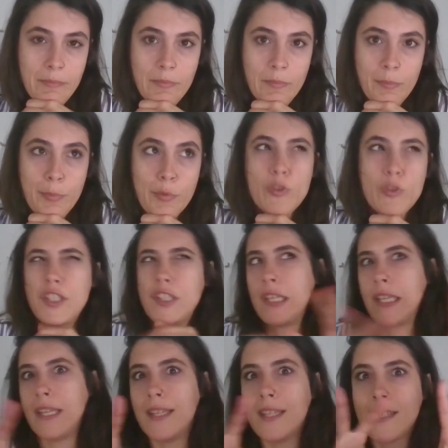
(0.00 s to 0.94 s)

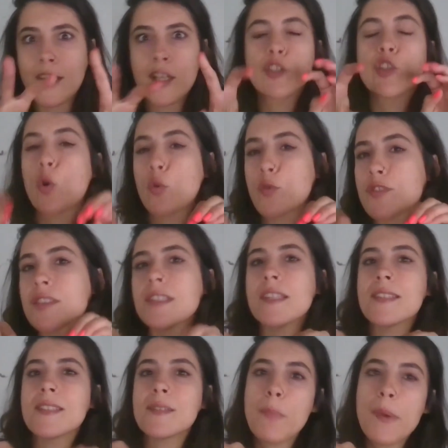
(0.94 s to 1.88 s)
boutique
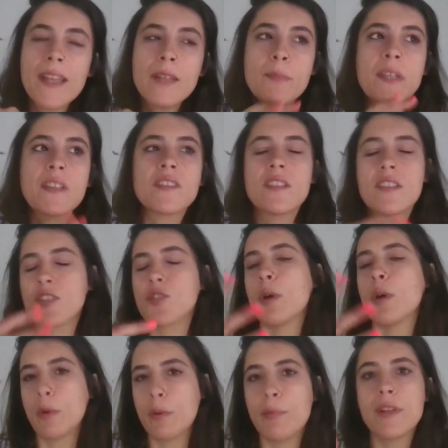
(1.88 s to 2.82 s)
closeness bit, because this is
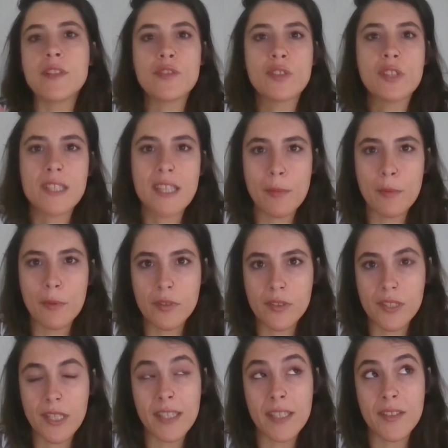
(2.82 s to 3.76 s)
what we bring to the table
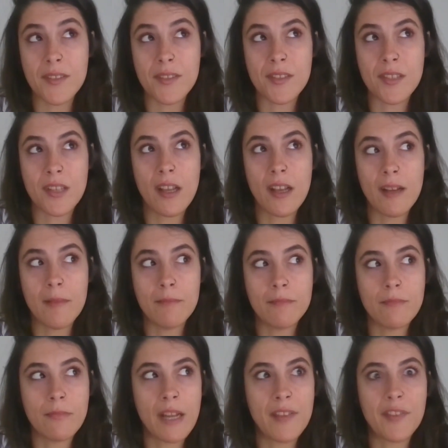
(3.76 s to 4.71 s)
that is,
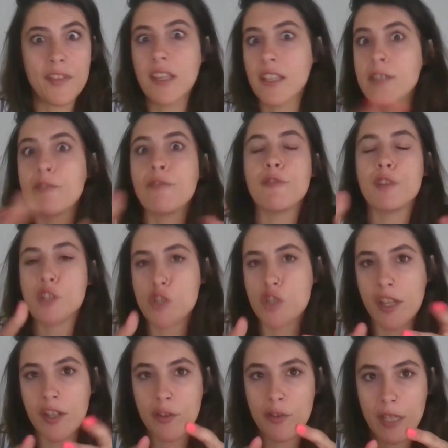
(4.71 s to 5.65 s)
I think, a
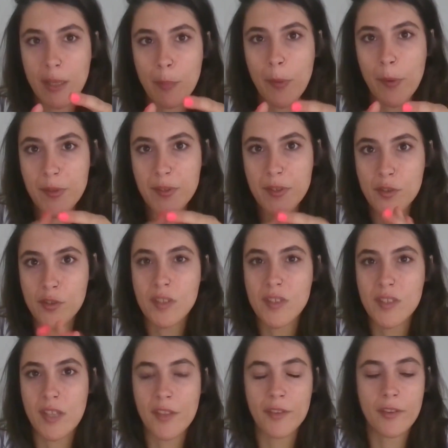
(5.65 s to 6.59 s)
differentiator in comparison to
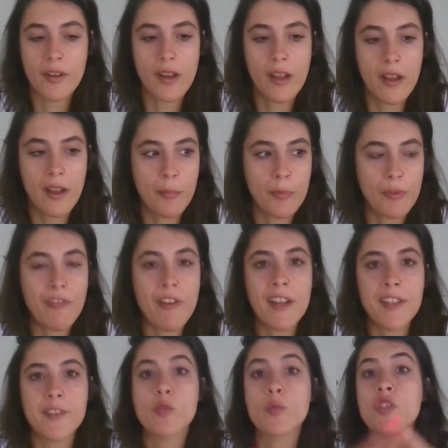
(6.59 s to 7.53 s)
these other
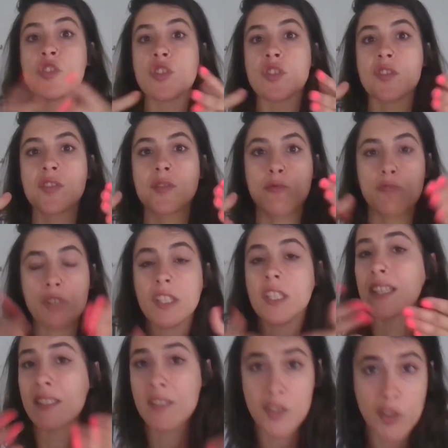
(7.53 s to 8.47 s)
providers, which is
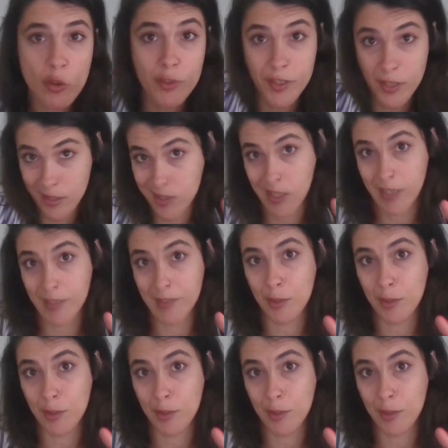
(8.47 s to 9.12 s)
really consultancy.